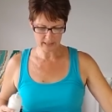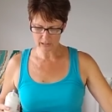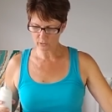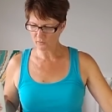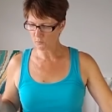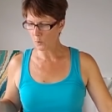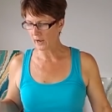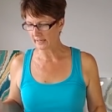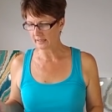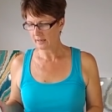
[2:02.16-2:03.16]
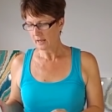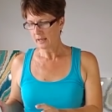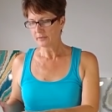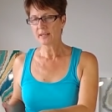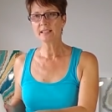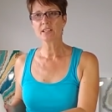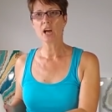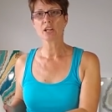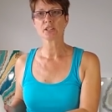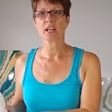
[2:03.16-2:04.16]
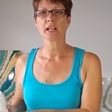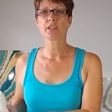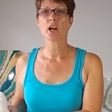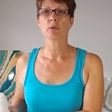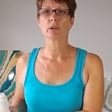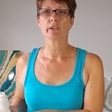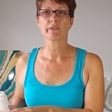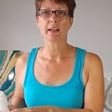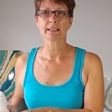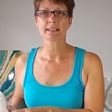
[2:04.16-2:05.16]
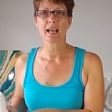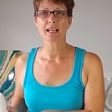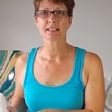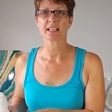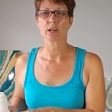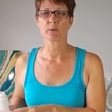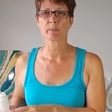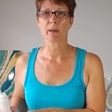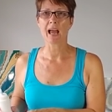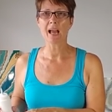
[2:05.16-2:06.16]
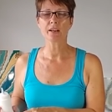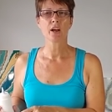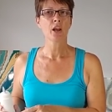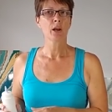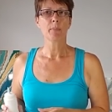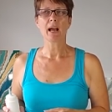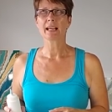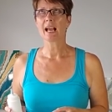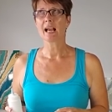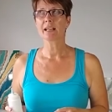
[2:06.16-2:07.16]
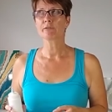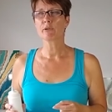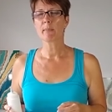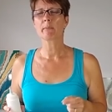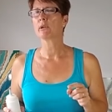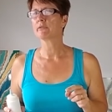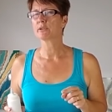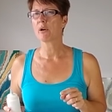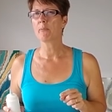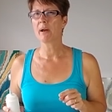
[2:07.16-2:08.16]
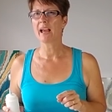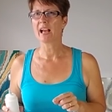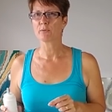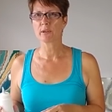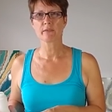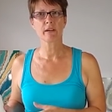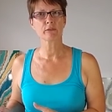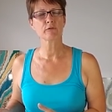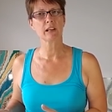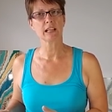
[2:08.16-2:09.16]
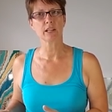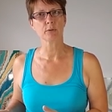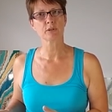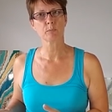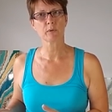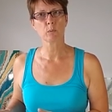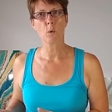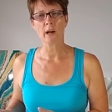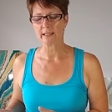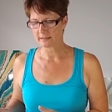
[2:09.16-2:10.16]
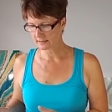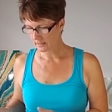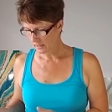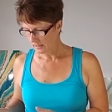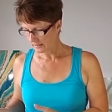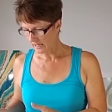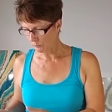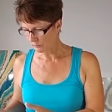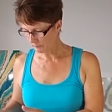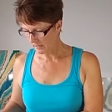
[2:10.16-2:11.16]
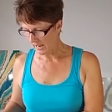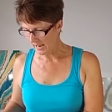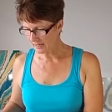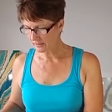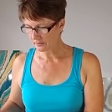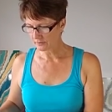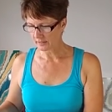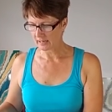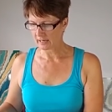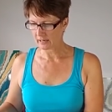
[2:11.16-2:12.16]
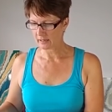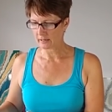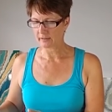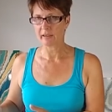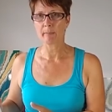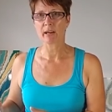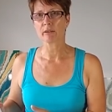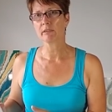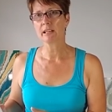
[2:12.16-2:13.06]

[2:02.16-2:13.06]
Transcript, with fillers: a lot of white. These colours I know look fantastic with black, but I can't remember off the top of my head whether I've ever really used them with whites. Now with black, They, they make a really